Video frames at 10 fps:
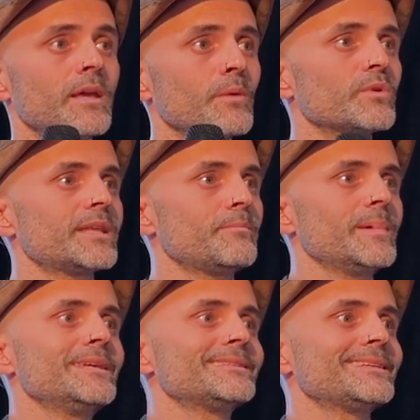And what that
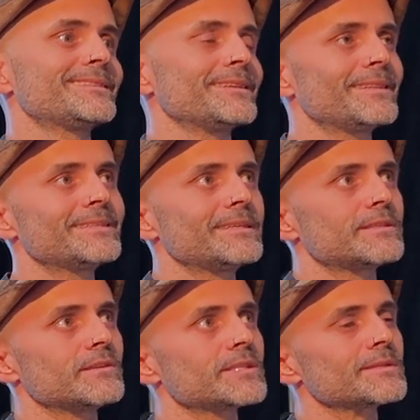means is that this is
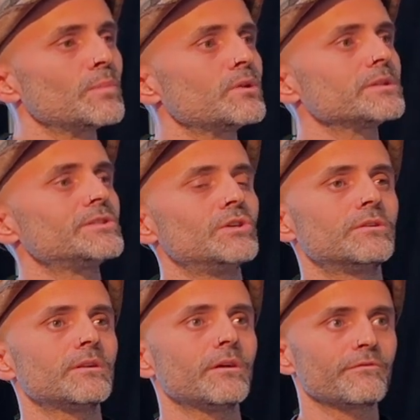the smallest
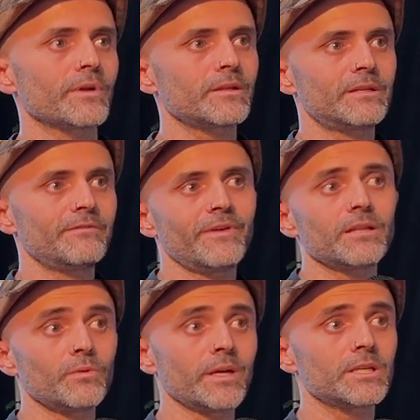unit of relative
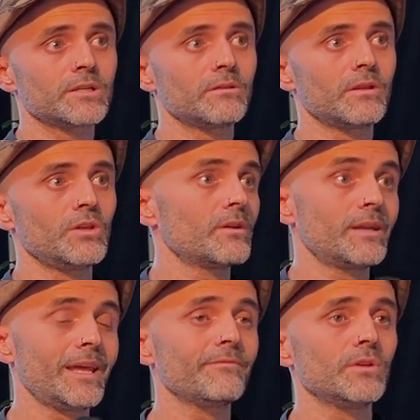valuation that you
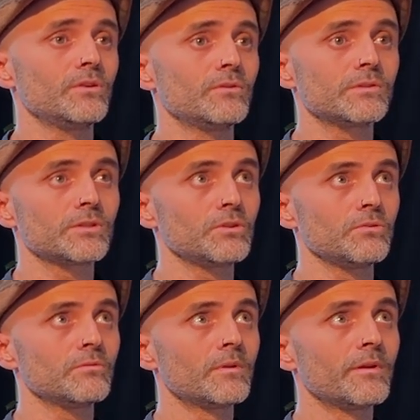can ever use
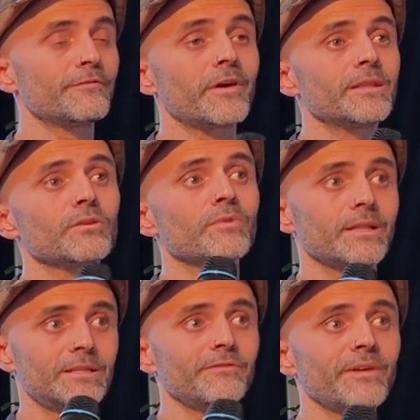to find the
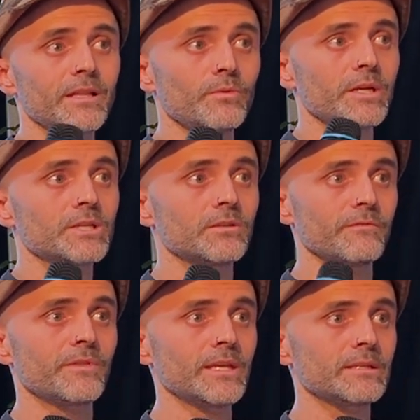relative valuation of
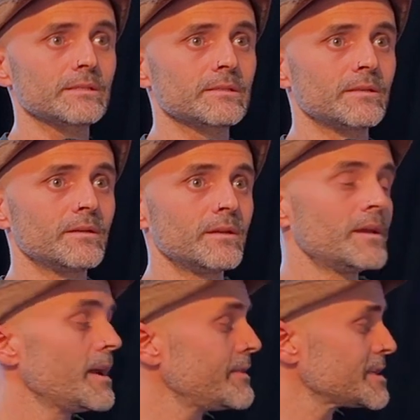things.
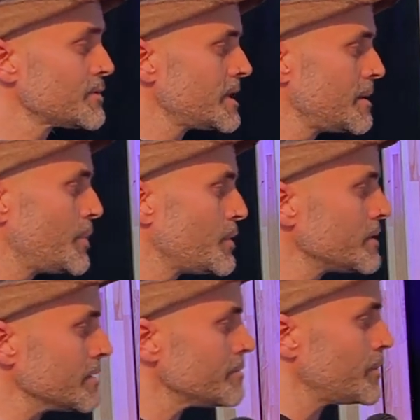And that's really
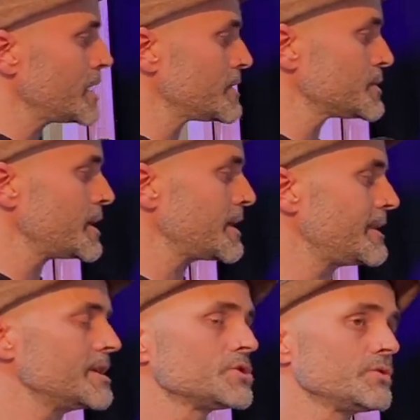important, because we can
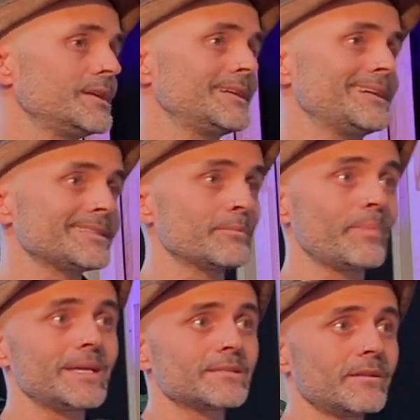then treat it as the
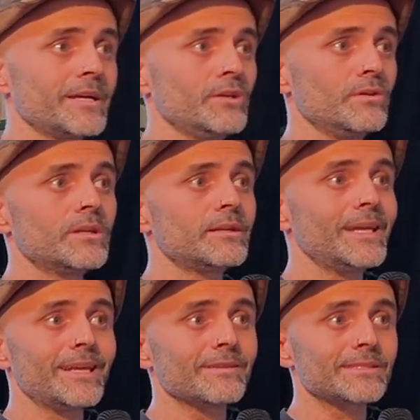baseline unit
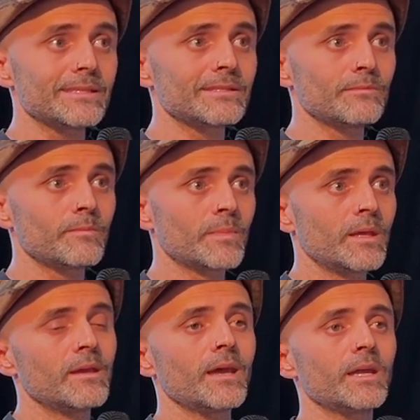in our system
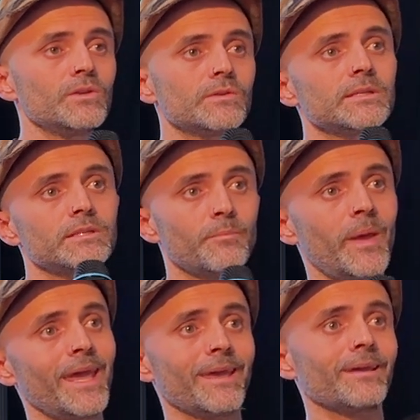and use it to
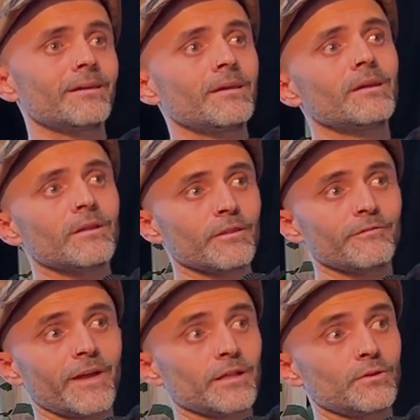peg the
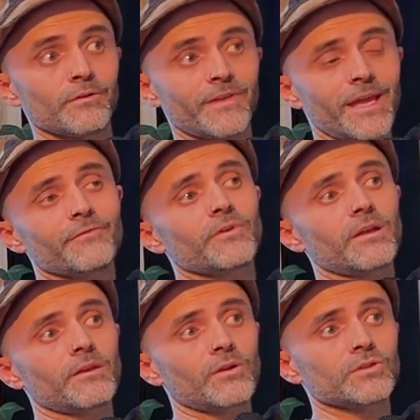value of every
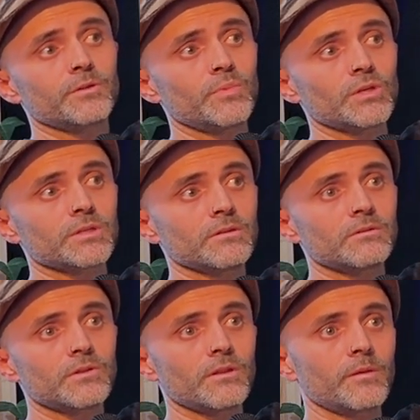other contribution
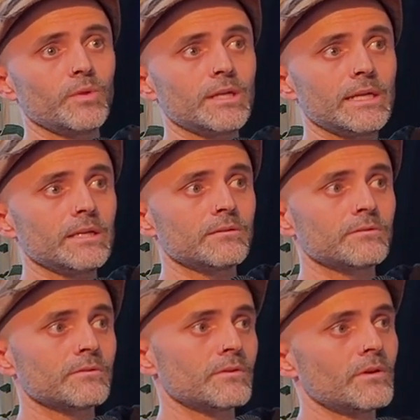to the community.
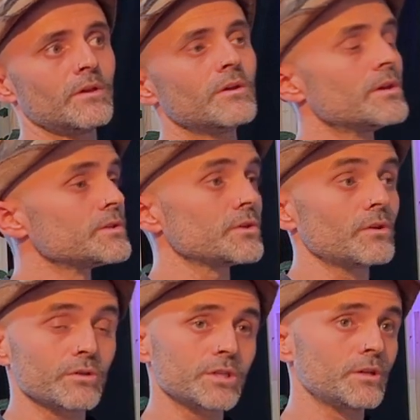So
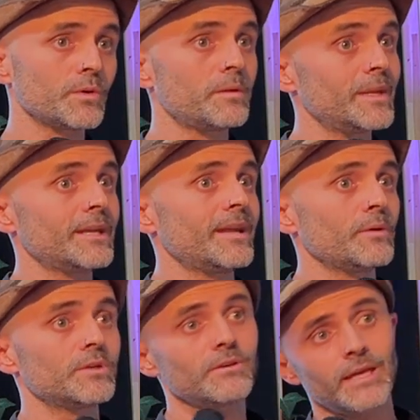I'll show you in a minute how
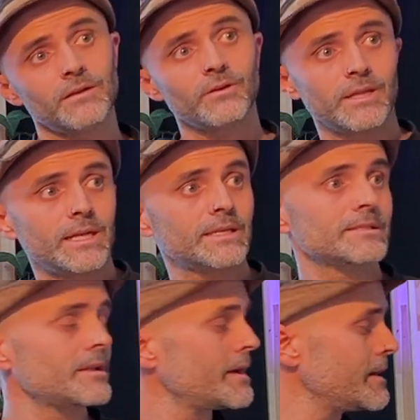we do that on the next
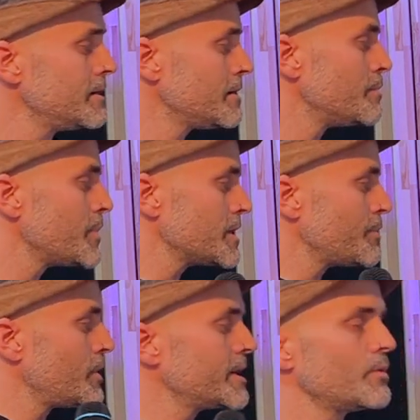slide, but the
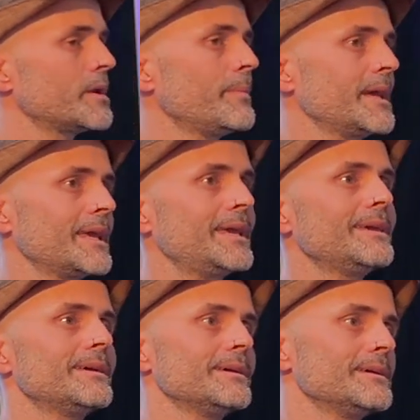point I want to make
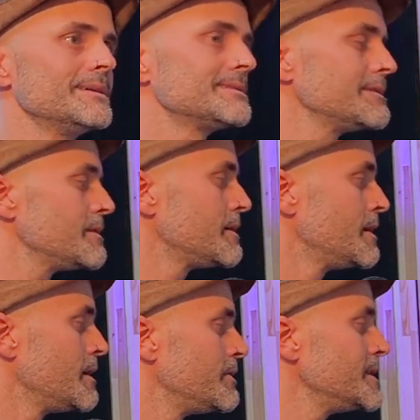here is that
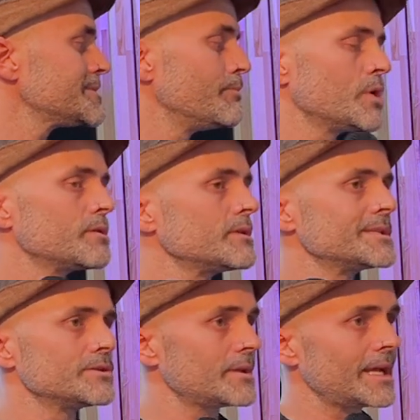this model is
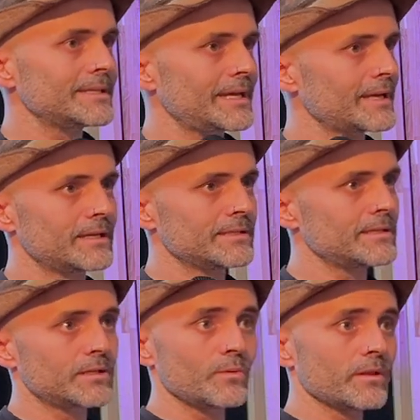not
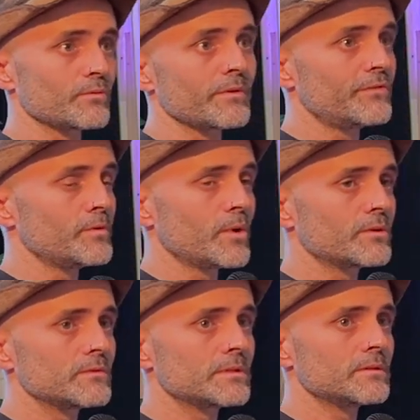antagonistic to other review
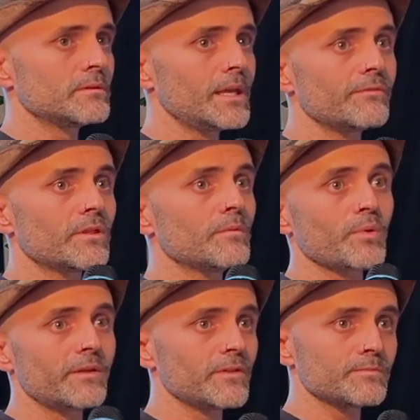models. Even the
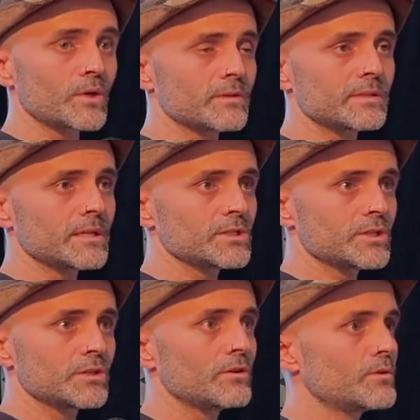previous models that I just
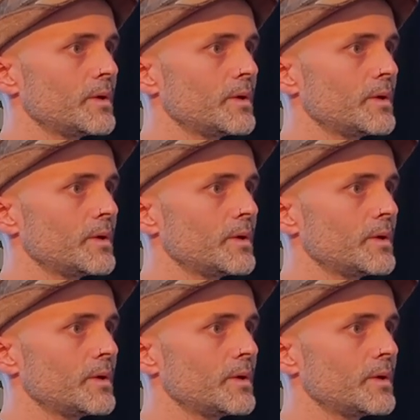showed